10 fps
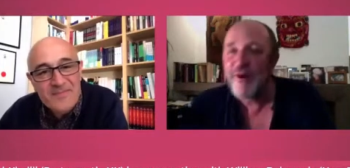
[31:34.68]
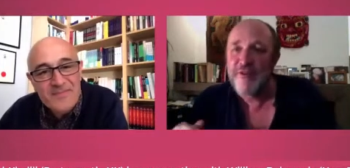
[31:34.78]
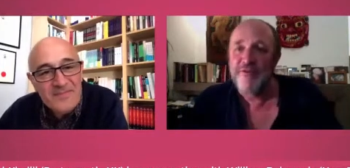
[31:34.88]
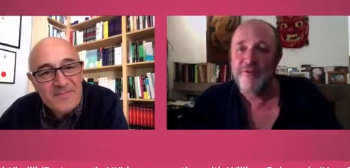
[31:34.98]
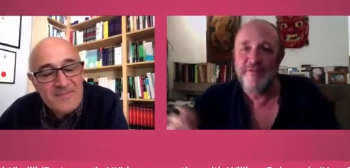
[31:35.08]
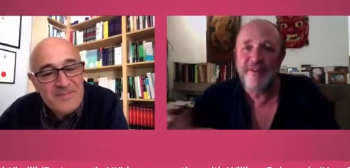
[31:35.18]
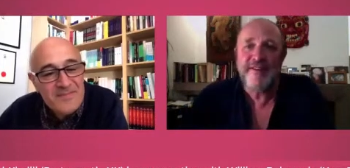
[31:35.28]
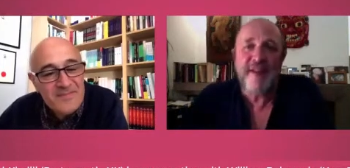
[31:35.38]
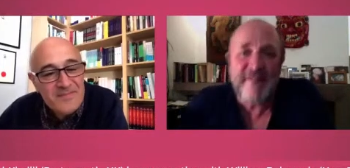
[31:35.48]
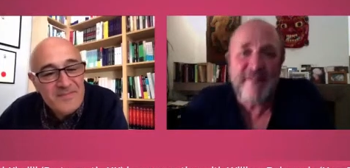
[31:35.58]
Speaker 1: wonderful.
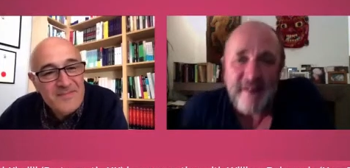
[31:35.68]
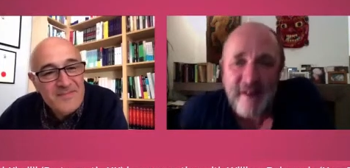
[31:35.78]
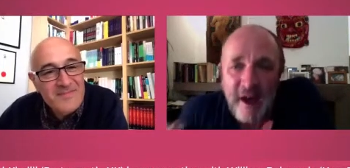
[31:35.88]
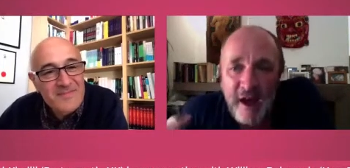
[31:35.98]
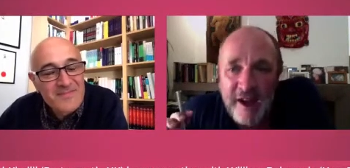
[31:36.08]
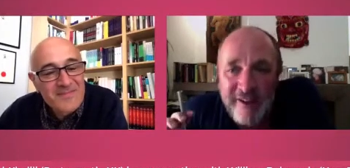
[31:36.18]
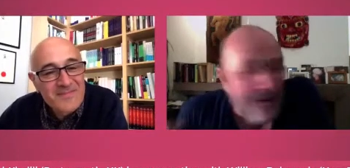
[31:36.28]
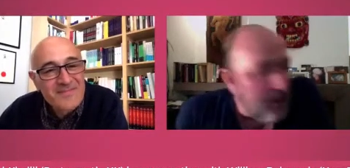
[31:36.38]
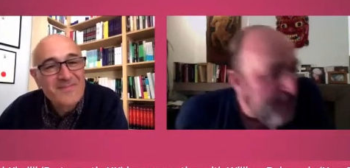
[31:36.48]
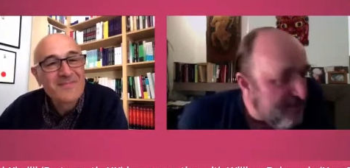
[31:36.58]
Fantastic. So we've
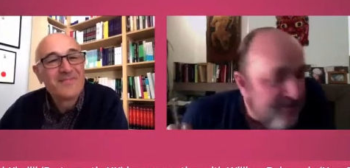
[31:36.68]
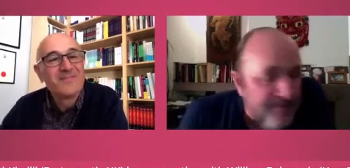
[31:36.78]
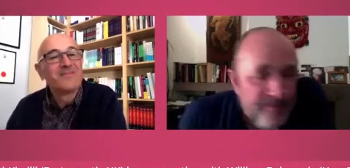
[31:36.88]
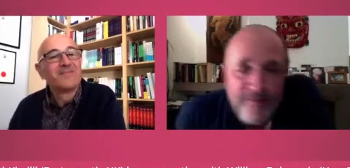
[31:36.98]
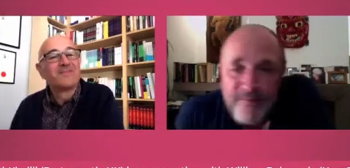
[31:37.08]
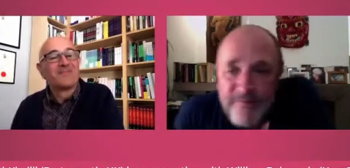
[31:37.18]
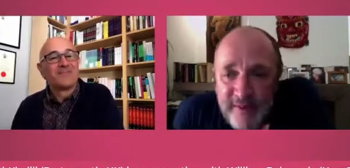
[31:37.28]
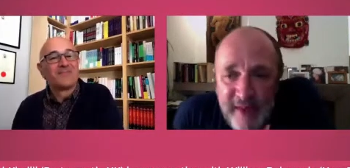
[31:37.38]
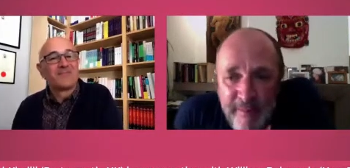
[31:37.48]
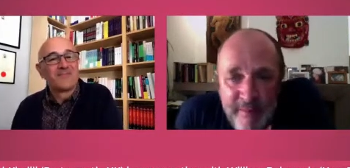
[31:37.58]
got about
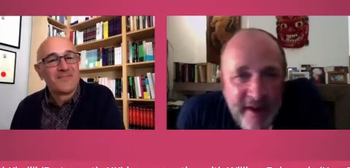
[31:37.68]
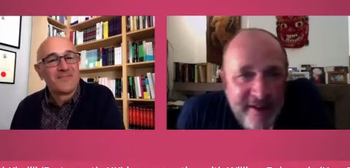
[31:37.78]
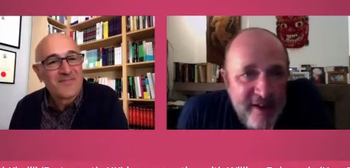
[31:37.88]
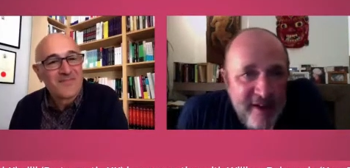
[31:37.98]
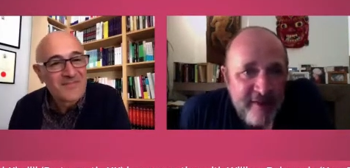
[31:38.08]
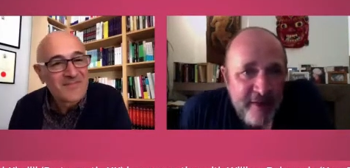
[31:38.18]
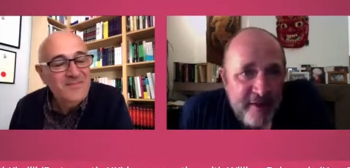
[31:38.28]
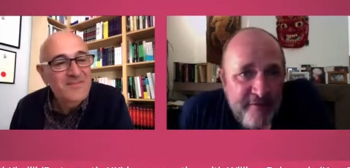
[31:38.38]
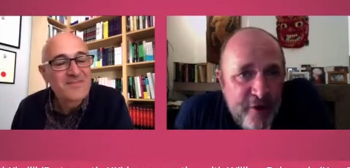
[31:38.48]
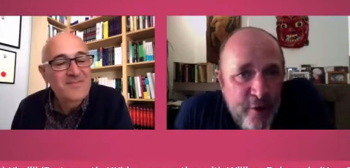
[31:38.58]
10 minutes left, I
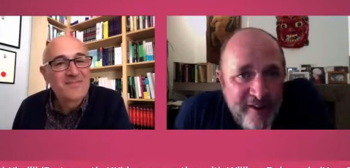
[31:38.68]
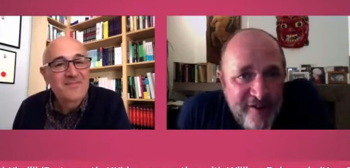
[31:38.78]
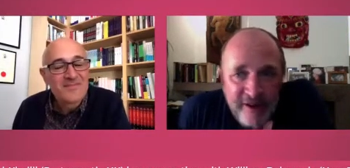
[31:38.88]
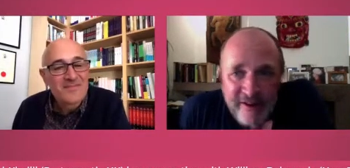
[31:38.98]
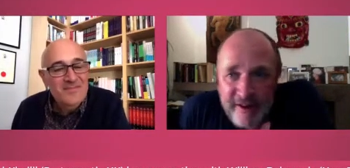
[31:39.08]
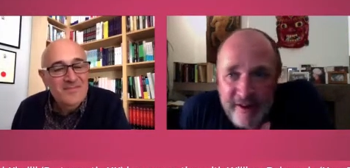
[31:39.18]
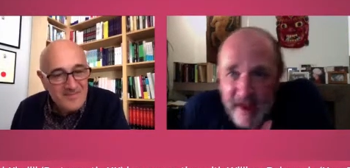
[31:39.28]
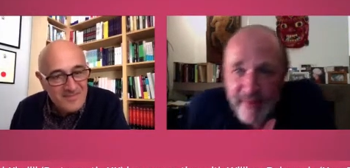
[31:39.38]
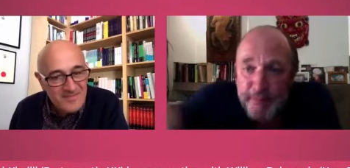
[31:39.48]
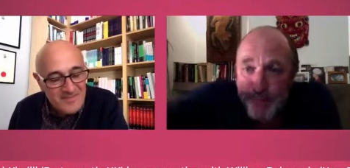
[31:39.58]
think, for questions, and,
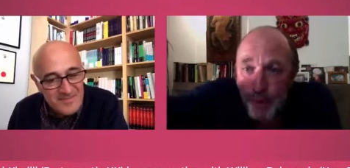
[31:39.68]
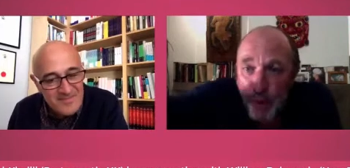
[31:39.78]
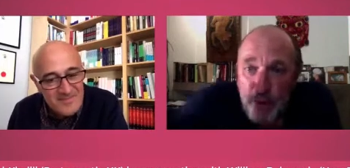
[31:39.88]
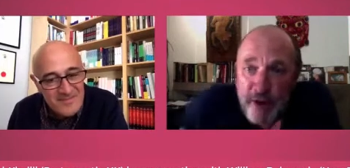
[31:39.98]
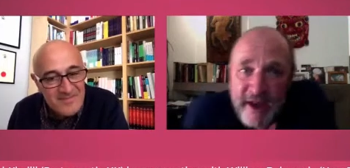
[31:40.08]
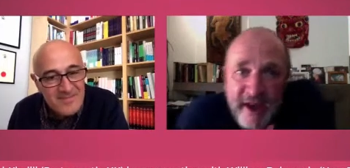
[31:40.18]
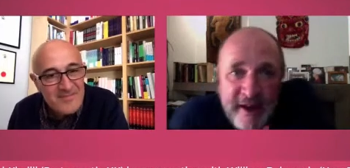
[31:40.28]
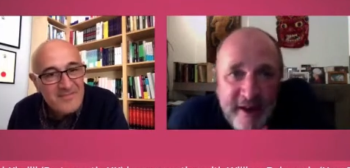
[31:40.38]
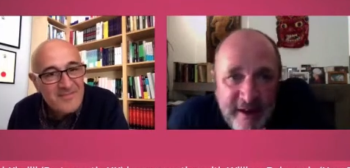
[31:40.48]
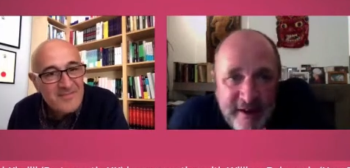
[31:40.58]
and they're pouring
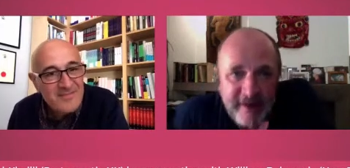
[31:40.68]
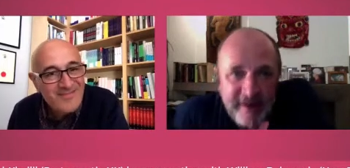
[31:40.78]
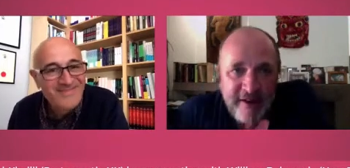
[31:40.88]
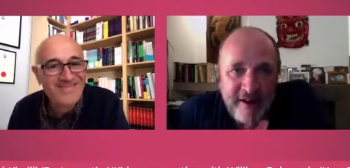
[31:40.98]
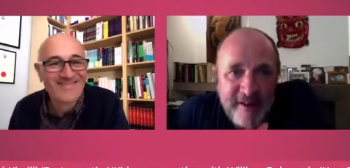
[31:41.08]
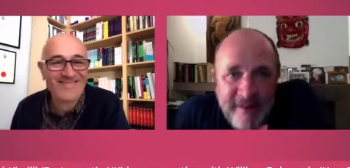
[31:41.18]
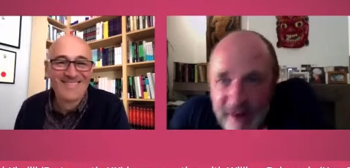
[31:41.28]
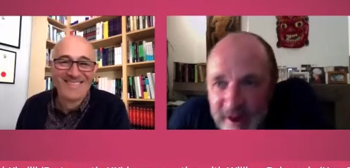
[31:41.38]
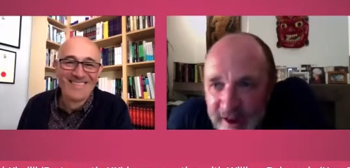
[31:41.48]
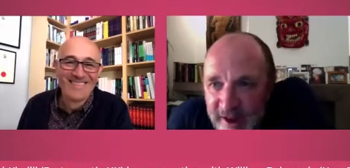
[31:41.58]
in, and the great
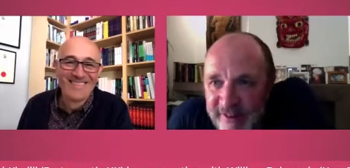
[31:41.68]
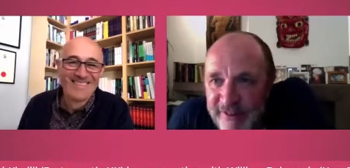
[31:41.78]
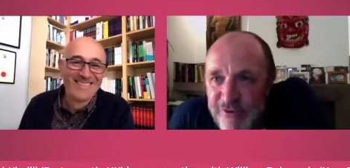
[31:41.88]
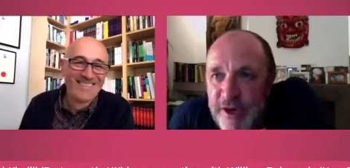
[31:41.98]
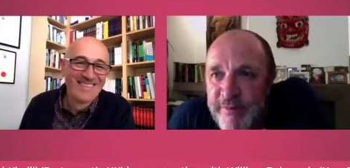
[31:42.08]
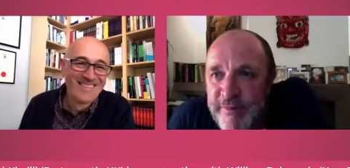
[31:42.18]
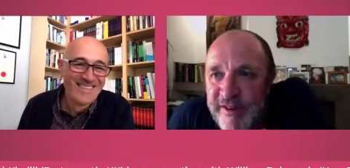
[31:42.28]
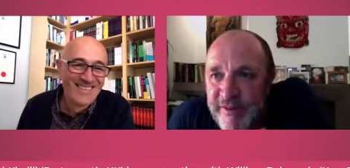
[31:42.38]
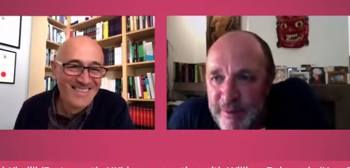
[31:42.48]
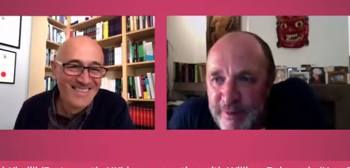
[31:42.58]
uh, streams
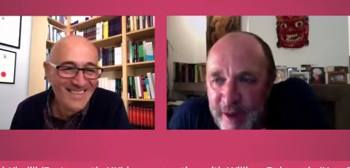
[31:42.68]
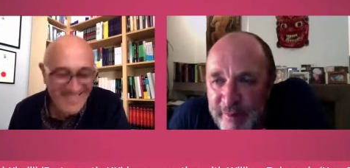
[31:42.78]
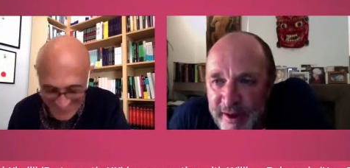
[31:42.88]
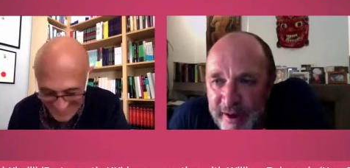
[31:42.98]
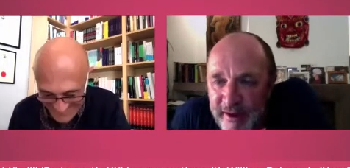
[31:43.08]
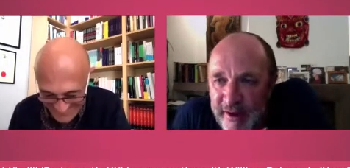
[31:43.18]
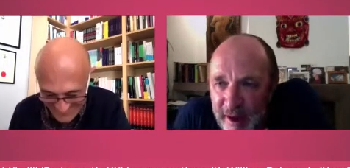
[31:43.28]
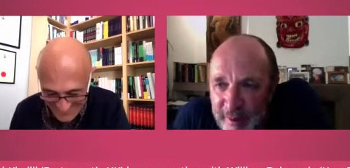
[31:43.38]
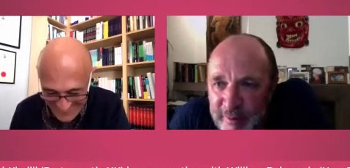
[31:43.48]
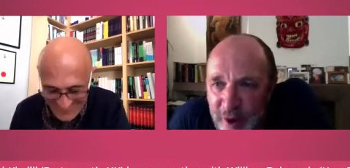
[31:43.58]
of them coming
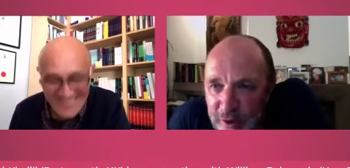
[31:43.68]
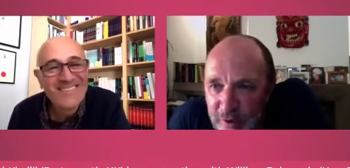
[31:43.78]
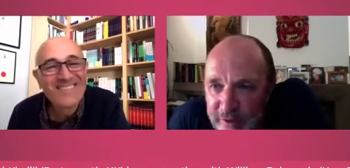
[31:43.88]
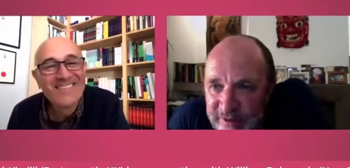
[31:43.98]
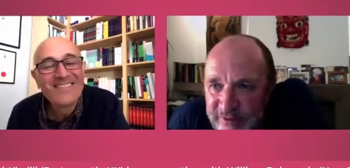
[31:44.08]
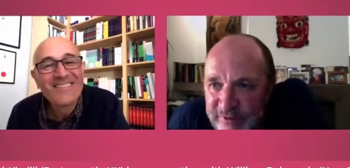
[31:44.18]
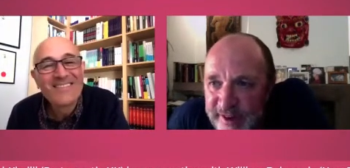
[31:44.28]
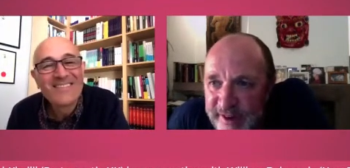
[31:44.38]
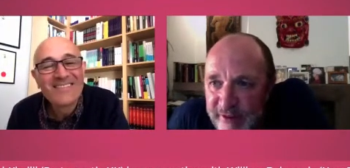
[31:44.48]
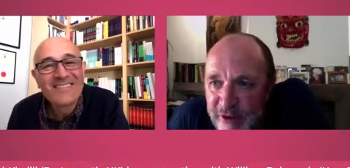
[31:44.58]
um, on, on this
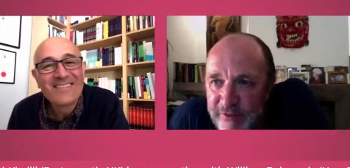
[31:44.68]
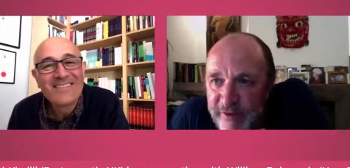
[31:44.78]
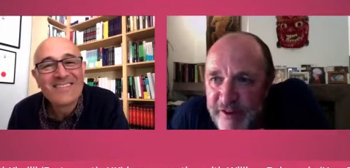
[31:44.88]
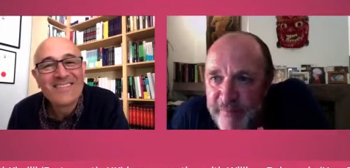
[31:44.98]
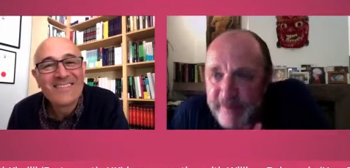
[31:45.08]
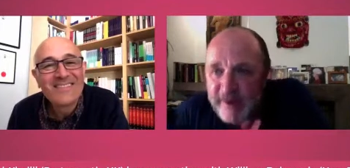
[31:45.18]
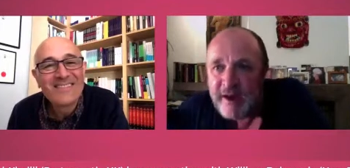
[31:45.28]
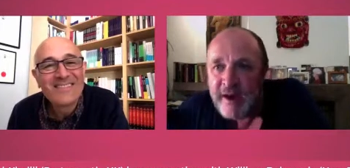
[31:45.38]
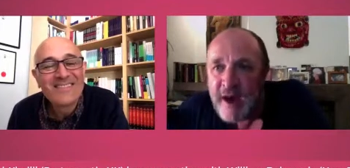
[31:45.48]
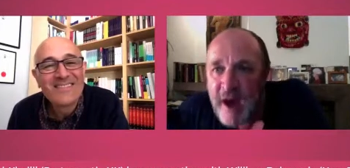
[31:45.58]
feed I've got in front of me.
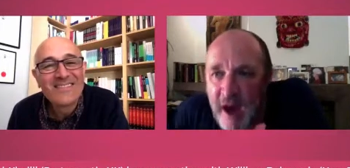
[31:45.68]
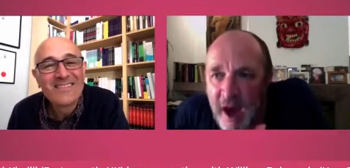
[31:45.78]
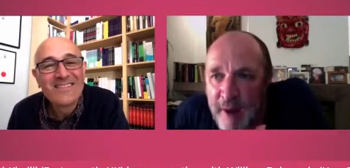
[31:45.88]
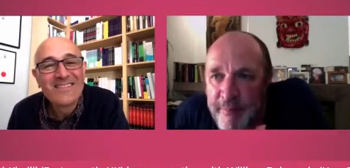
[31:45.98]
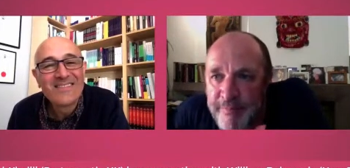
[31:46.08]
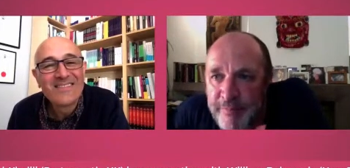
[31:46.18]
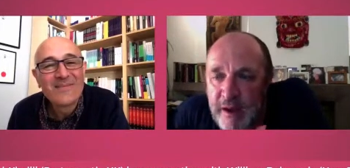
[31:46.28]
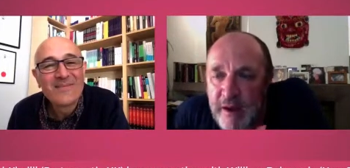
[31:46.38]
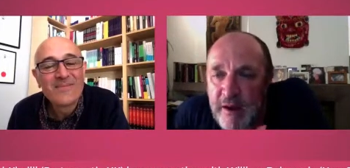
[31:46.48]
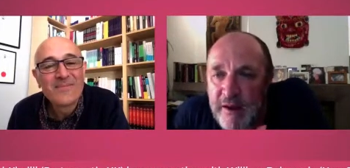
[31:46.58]
Um,
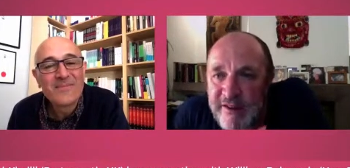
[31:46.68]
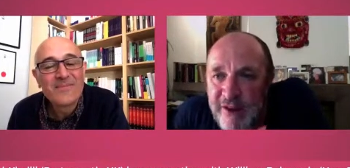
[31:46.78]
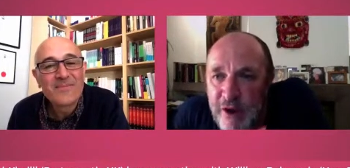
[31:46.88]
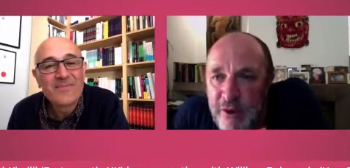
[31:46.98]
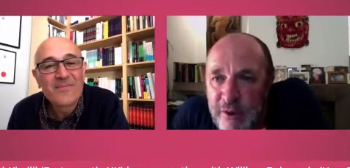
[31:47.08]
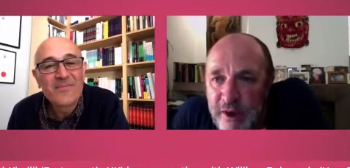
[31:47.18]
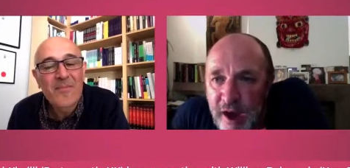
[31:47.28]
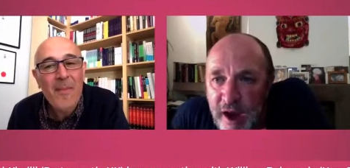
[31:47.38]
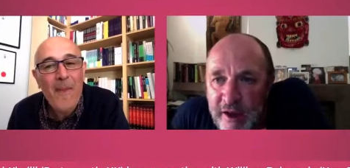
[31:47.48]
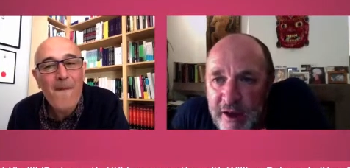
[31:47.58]
so
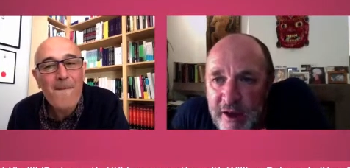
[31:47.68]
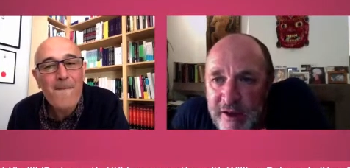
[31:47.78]
uh,